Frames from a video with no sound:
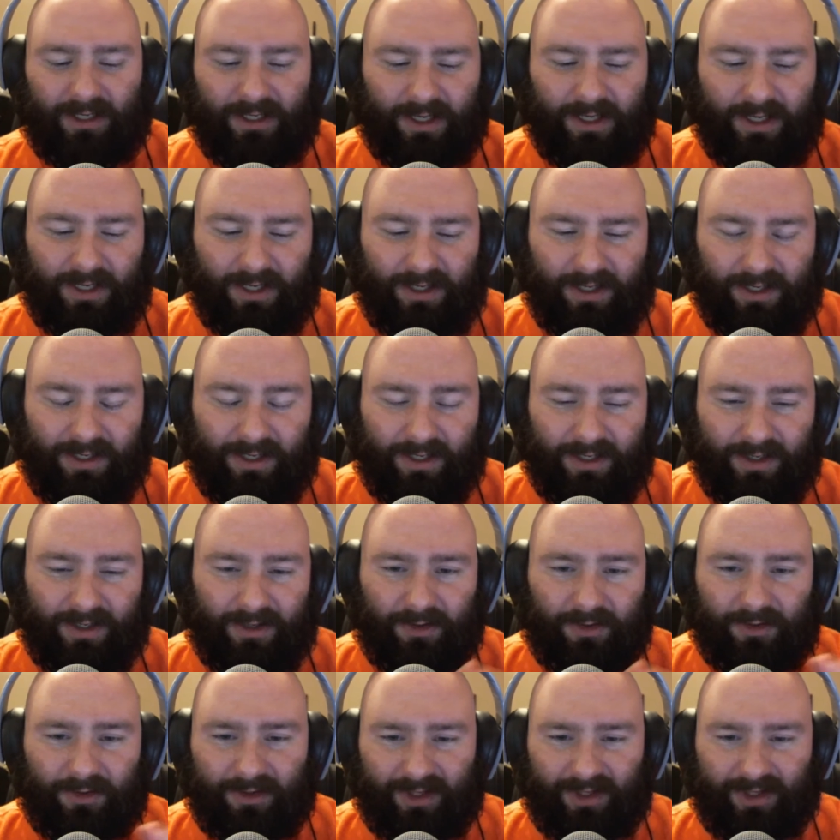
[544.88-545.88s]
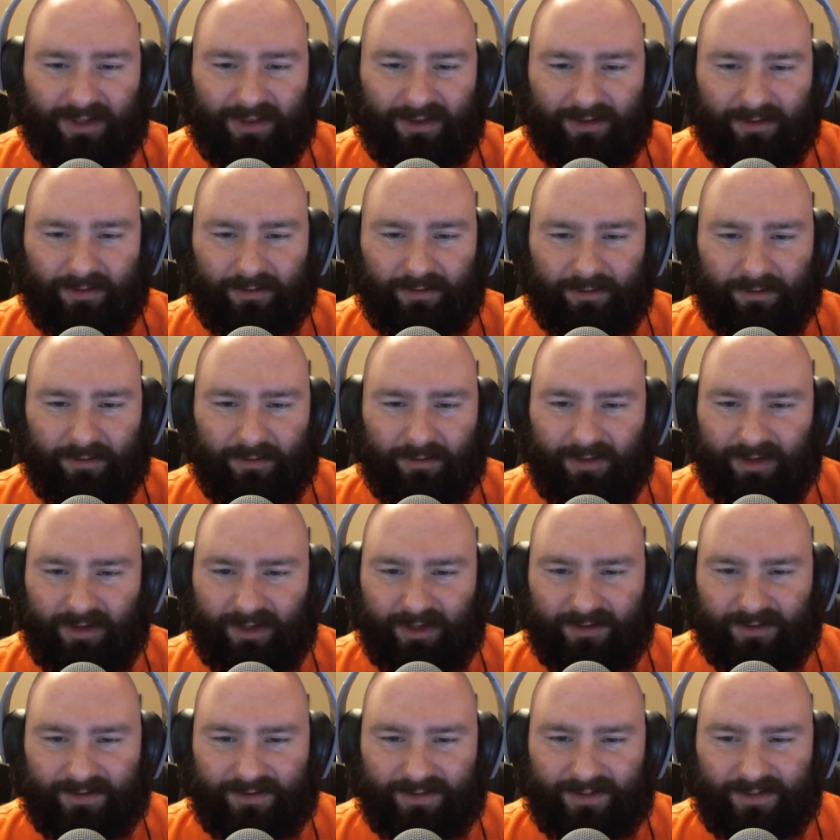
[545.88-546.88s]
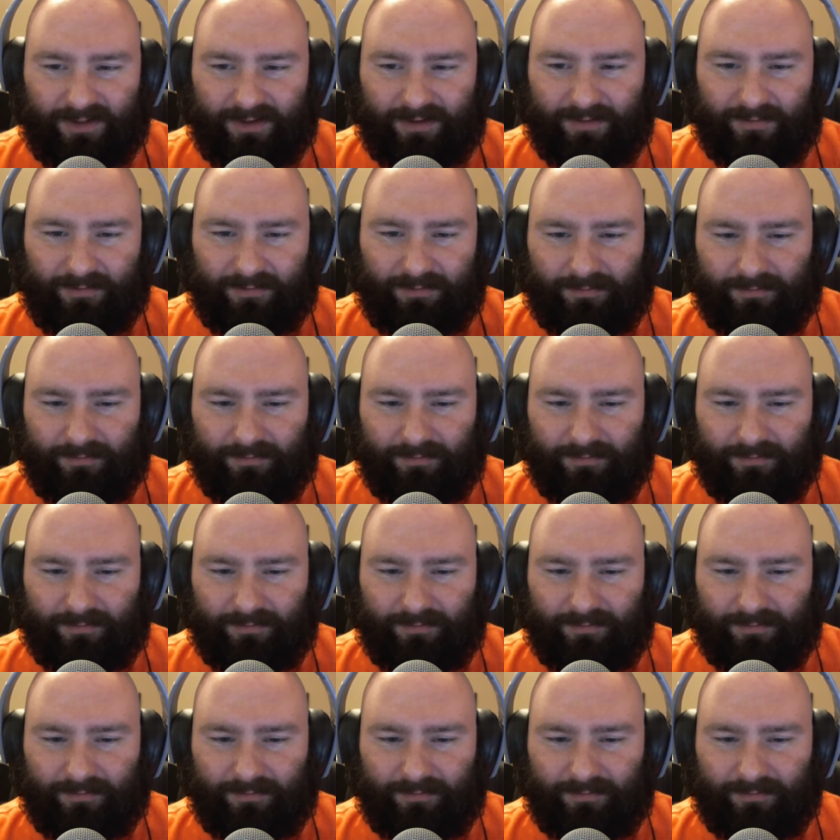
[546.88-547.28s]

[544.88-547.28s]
and I know you can get the little things to,